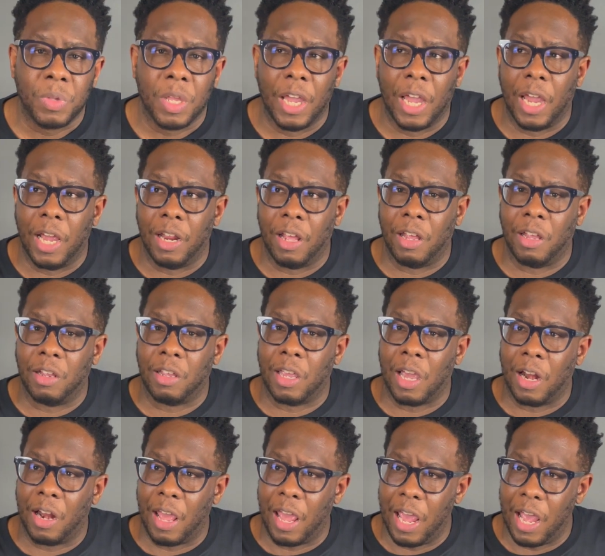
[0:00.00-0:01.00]
and they
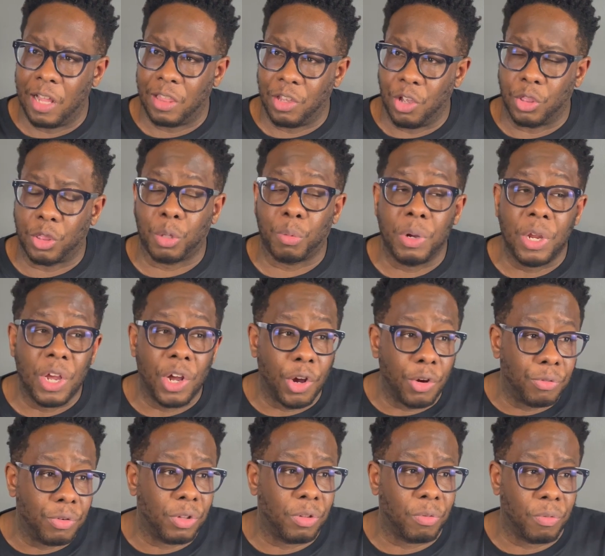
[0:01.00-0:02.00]
kind of had their
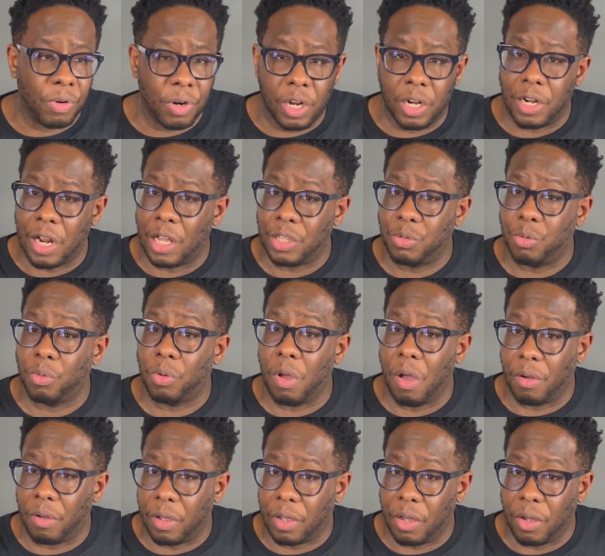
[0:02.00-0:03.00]
300th run not too
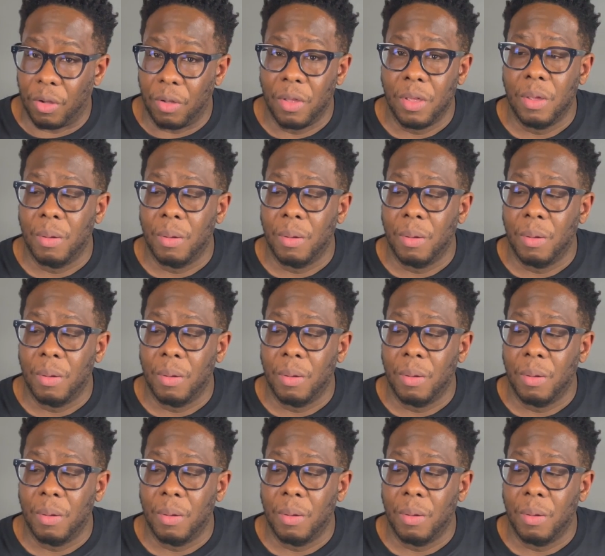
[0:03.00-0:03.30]
long ago.